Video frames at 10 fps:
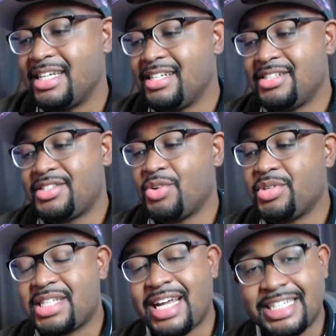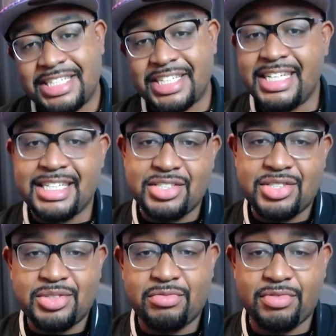So it's like genius,
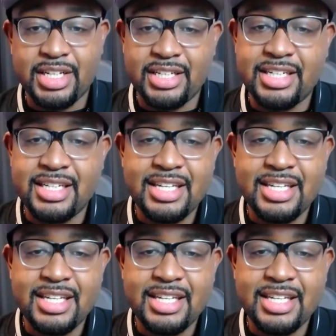really.